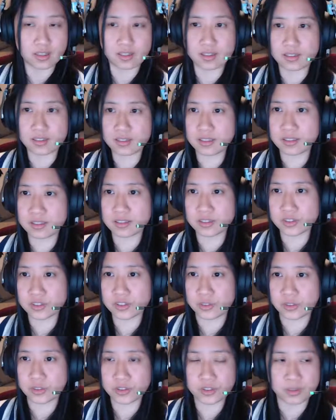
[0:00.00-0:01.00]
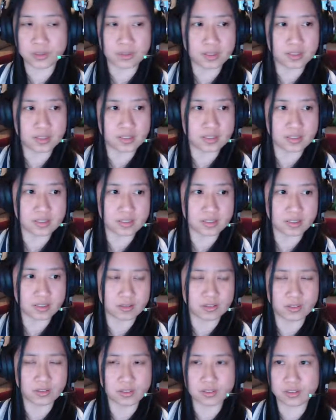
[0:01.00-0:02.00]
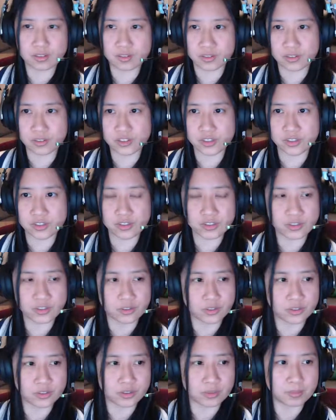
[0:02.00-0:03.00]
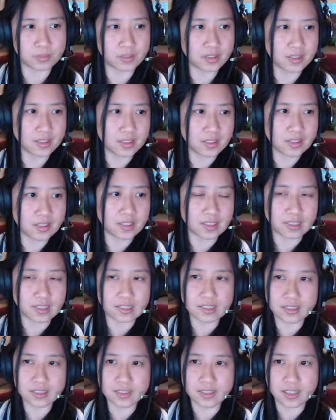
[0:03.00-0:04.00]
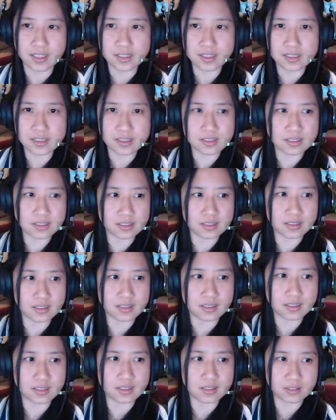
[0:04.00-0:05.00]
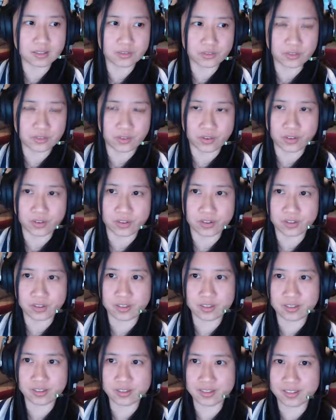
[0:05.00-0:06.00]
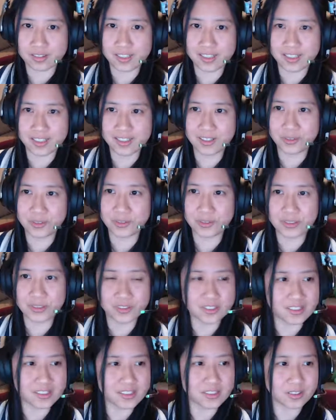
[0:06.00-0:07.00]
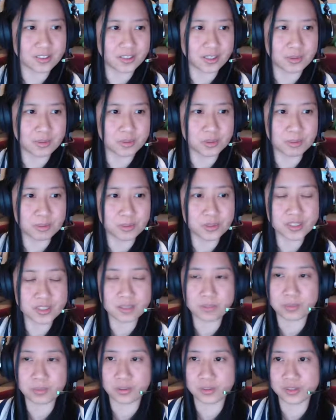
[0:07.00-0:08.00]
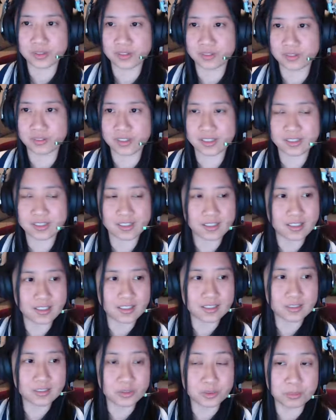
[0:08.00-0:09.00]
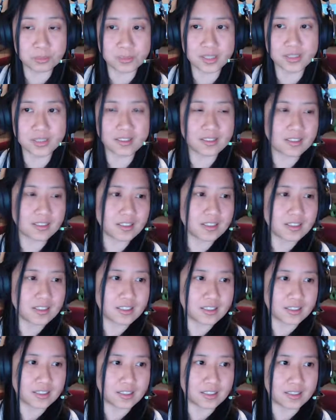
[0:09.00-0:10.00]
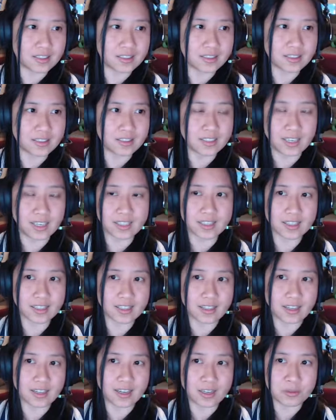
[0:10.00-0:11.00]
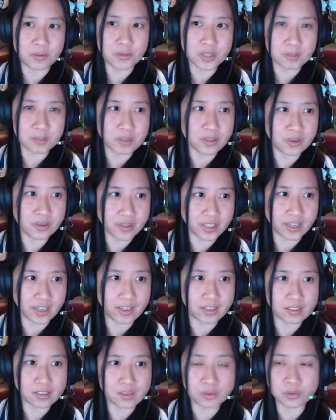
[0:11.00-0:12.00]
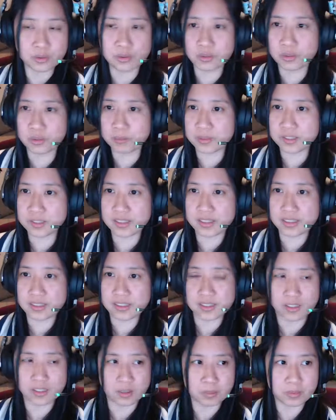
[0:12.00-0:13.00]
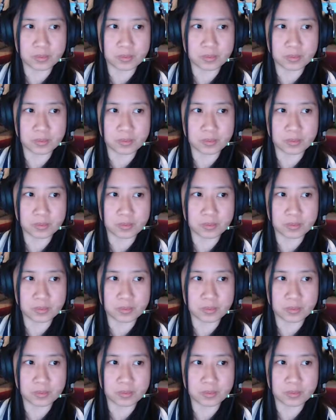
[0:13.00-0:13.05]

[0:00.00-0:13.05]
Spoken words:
in the short term at least, not just the short term, like that's for the few years to come the most important one to me. Like I would be okay to completely stop